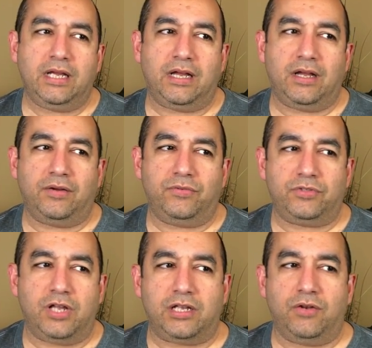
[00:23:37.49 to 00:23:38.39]
Uh, we're
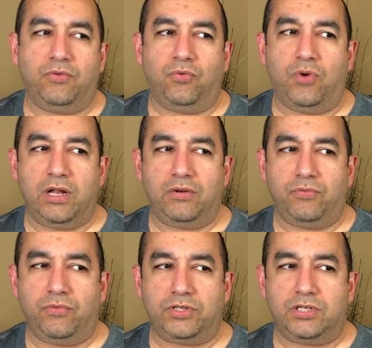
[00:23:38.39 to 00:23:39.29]
talking one,
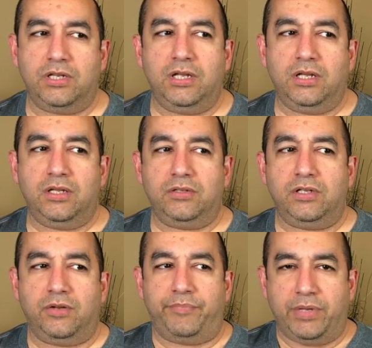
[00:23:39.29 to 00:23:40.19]
which,
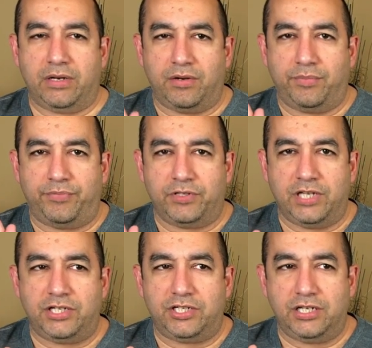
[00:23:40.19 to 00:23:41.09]
you know, better
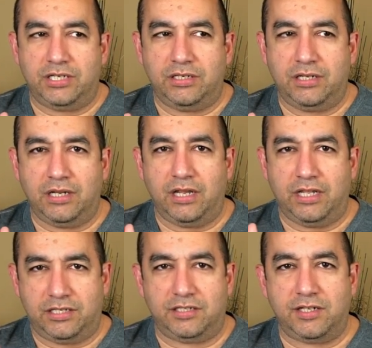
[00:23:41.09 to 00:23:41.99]
production,
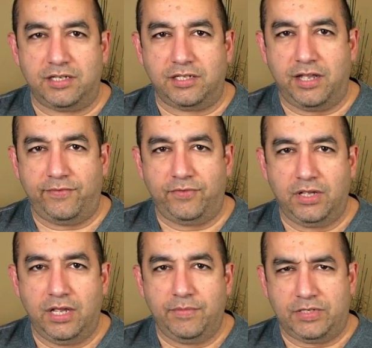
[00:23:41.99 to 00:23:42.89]
Exit Stage Left,
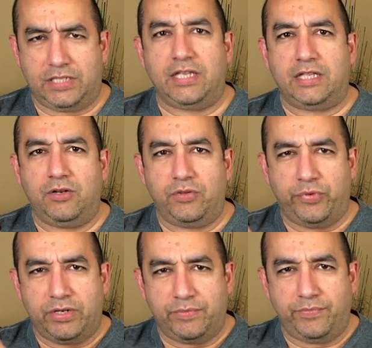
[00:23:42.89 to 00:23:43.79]
because I think they knew they
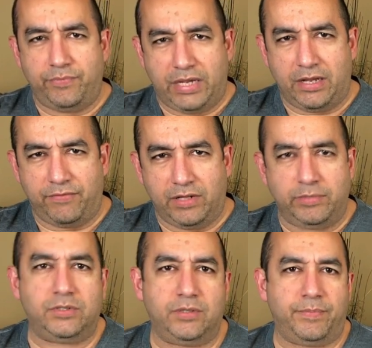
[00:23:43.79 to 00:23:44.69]
were going to make it available
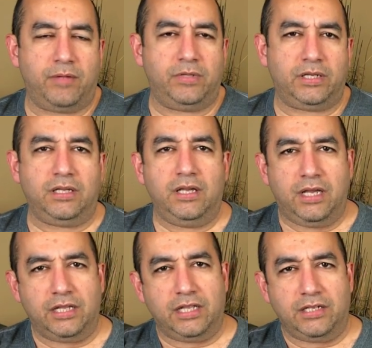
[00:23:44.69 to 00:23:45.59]
to the public.
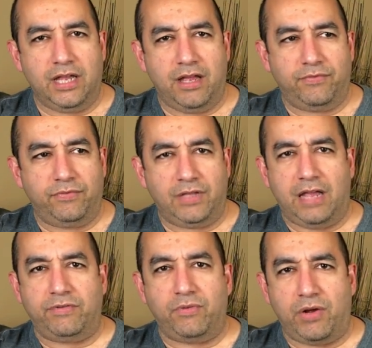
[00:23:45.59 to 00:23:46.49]
And then you have
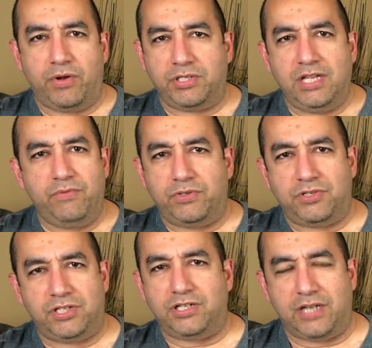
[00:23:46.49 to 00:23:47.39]
Live in Y Y Z, which
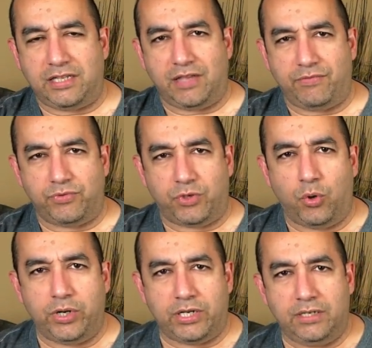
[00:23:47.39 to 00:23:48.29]
is just a night that was
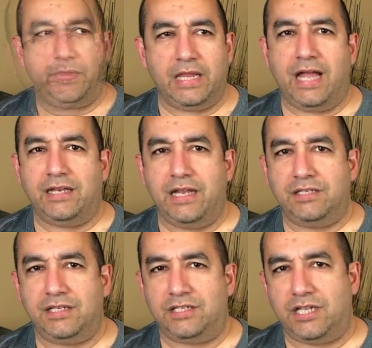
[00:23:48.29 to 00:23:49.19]
recorded, not
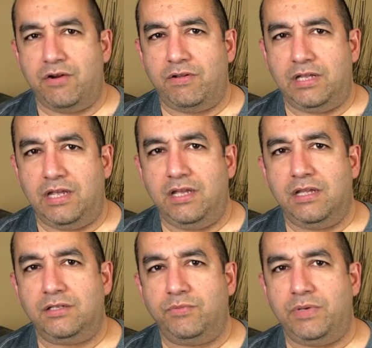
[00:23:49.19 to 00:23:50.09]
necessarily
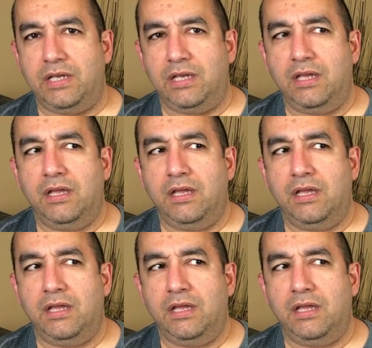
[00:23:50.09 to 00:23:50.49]
to be